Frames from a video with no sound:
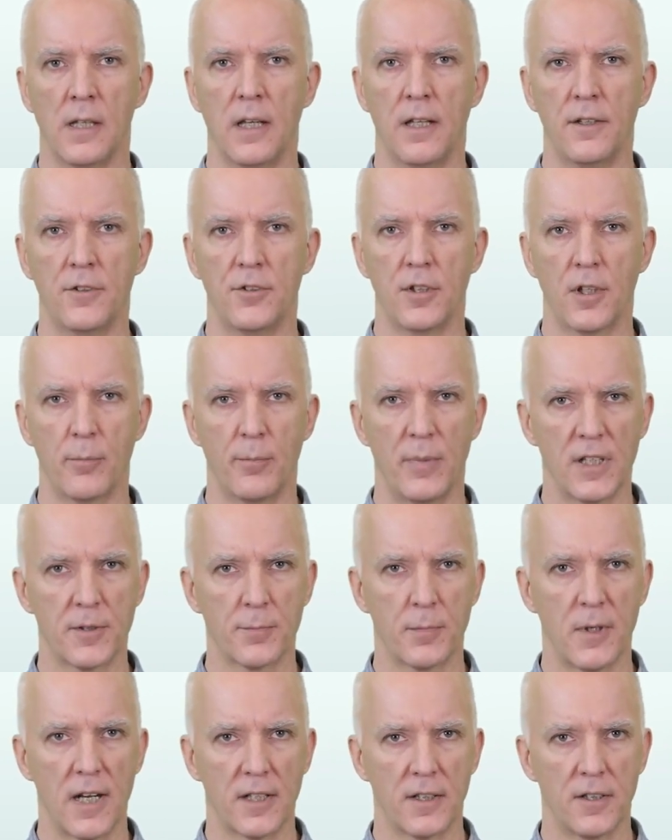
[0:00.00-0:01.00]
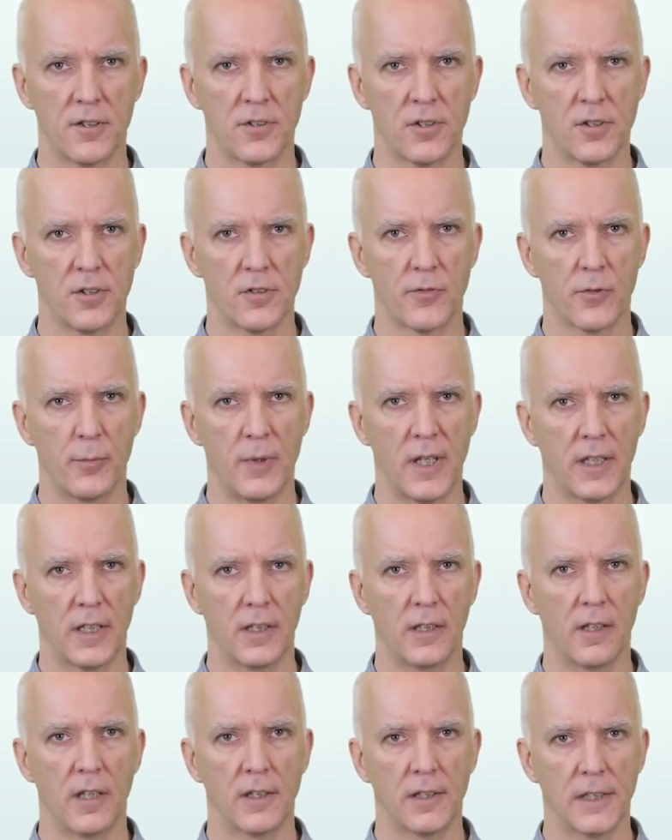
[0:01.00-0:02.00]
and share best practices for
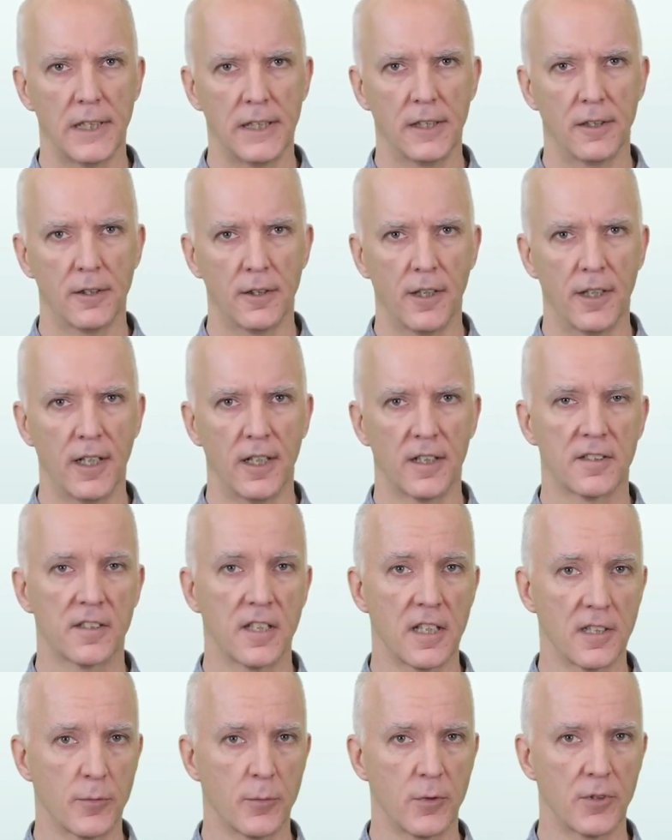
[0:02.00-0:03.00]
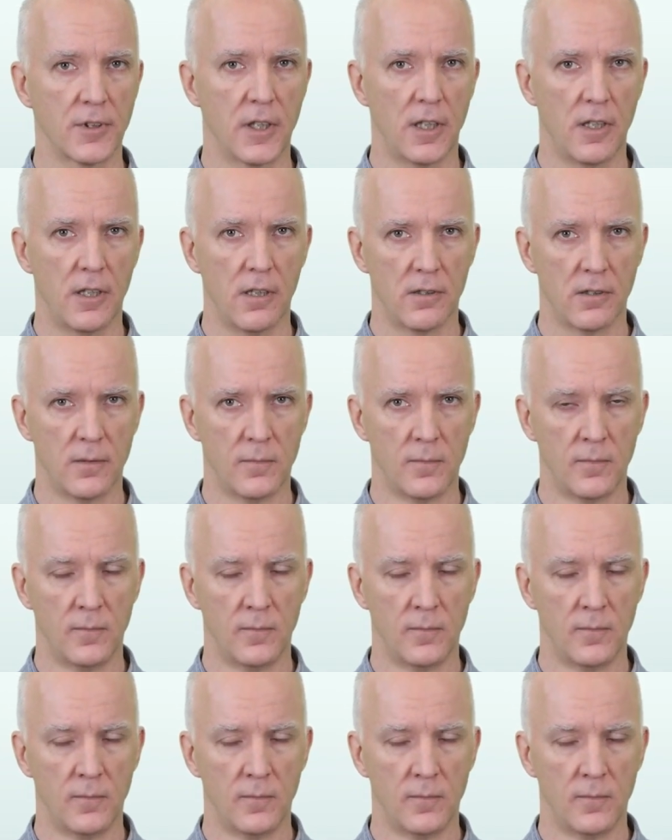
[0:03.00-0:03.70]
making online learning accessible to all.